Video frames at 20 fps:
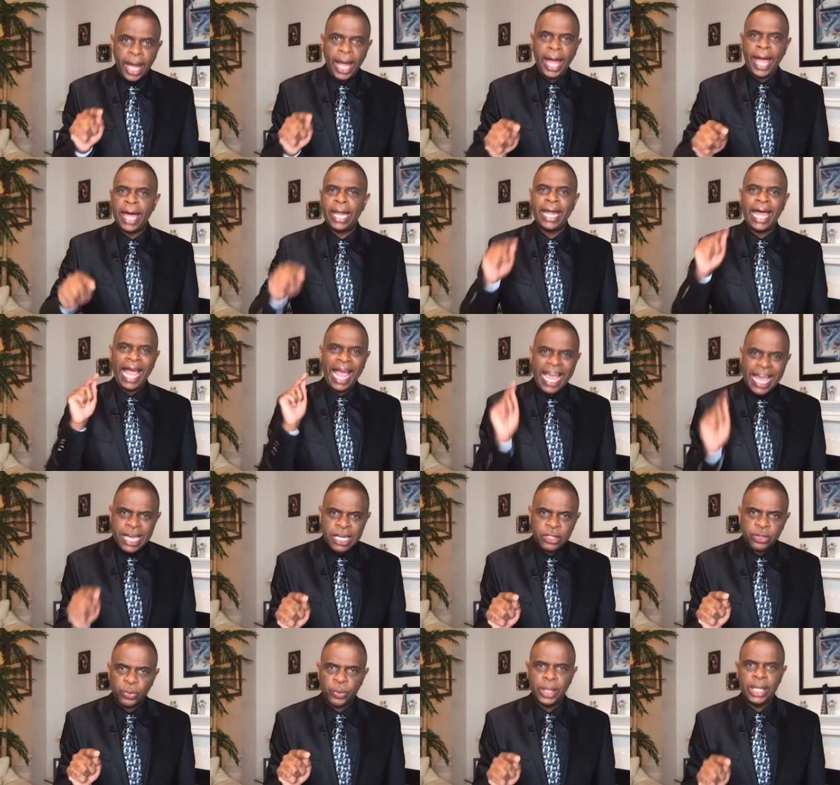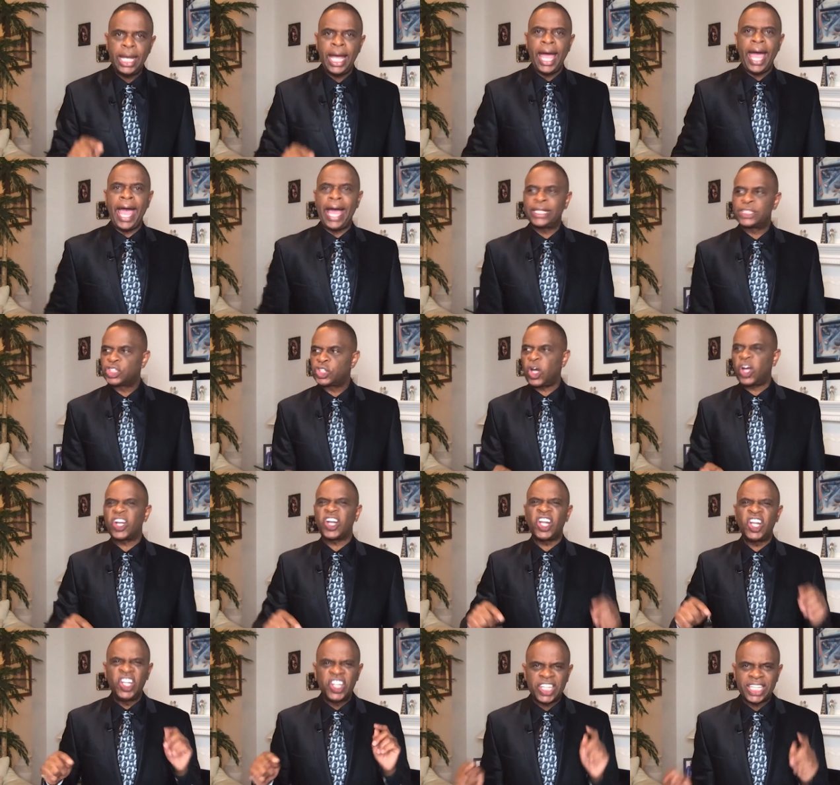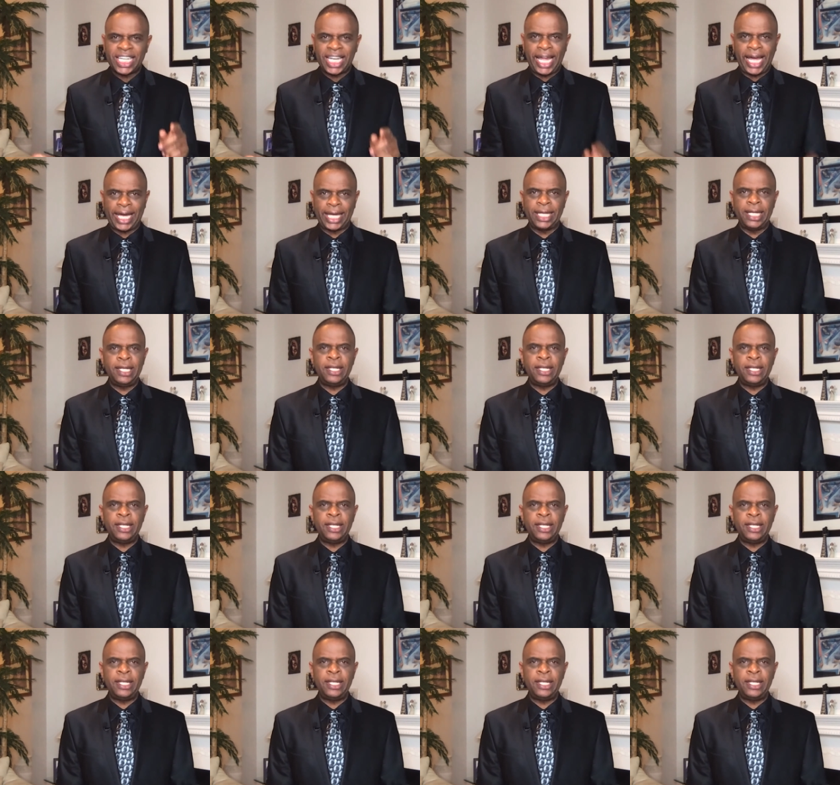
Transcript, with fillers: and angry and start looking like it.